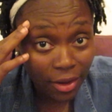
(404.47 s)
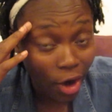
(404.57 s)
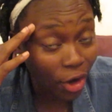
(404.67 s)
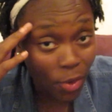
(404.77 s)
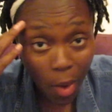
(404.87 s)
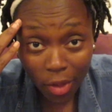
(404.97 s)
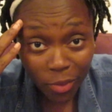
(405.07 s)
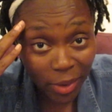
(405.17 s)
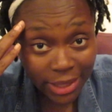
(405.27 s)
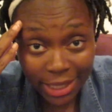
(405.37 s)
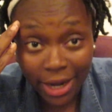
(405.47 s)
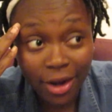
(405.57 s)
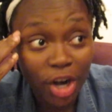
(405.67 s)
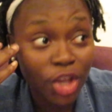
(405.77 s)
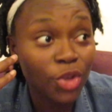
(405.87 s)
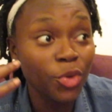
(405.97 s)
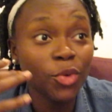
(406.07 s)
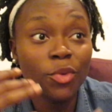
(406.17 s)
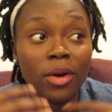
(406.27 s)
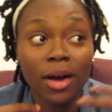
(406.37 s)
Are you all the way there? Are
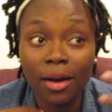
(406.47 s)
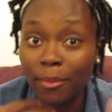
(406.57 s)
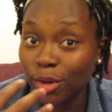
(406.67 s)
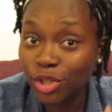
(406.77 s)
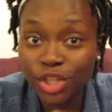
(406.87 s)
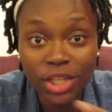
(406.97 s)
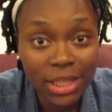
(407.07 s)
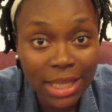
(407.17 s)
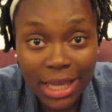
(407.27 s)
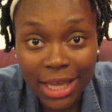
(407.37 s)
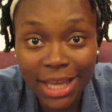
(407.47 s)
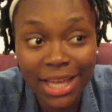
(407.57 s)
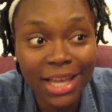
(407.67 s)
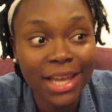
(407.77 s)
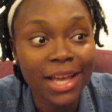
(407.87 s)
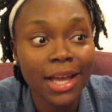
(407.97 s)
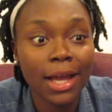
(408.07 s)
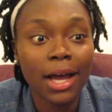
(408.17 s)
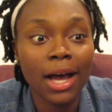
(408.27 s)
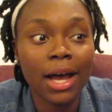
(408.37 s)
you emotionally
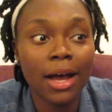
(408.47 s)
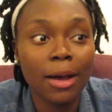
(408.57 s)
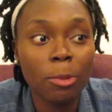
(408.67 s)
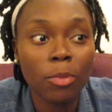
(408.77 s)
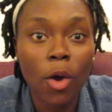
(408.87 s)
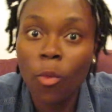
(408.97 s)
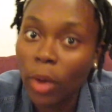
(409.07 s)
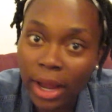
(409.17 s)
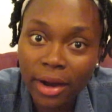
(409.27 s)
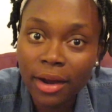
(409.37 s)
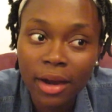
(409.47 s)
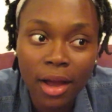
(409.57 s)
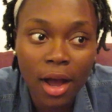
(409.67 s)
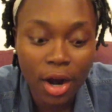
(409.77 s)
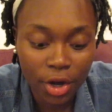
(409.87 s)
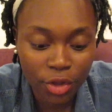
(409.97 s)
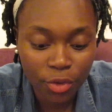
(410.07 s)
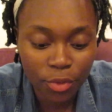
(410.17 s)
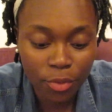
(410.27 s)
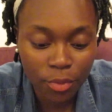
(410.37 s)
aware? Are
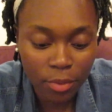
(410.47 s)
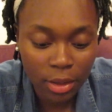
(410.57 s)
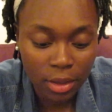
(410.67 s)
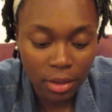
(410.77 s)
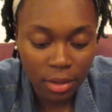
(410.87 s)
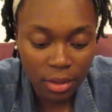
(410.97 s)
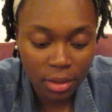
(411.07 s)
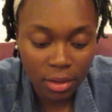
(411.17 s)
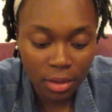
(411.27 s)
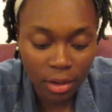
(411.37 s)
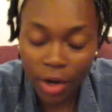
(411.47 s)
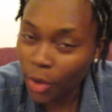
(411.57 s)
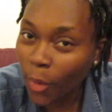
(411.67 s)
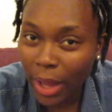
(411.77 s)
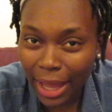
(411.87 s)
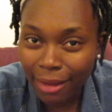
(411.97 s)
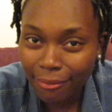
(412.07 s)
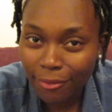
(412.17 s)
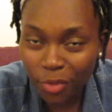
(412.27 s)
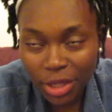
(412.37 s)
you okay?
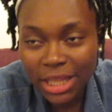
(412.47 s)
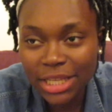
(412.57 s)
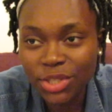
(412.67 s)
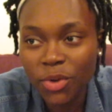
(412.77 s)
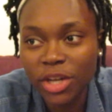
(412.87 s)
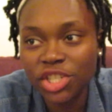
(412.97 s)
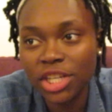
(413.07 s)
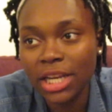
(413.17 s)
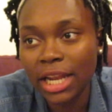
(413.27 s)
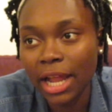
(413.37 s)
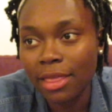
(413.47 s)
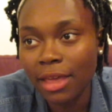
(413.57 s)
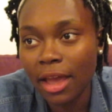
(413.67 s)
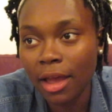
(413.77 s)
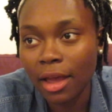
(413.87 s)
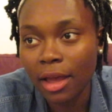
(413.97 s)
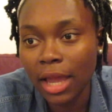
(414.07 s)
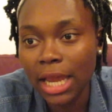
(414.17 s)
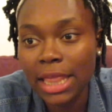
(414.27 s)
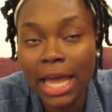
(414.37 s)
Really is the question. And I think
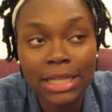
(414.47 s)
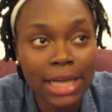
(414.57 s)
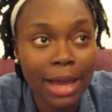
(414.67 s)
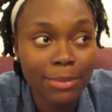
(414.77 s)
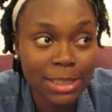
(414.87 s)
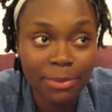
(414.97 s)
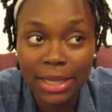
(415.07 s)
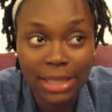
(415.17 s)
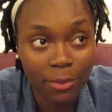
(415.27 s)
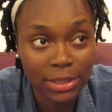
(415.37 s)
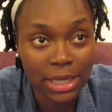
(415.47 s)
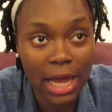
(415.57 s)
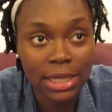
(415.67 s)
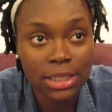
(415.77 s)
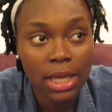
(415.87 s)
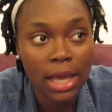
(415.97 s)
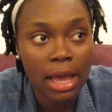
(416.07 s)
in that time and space I was not.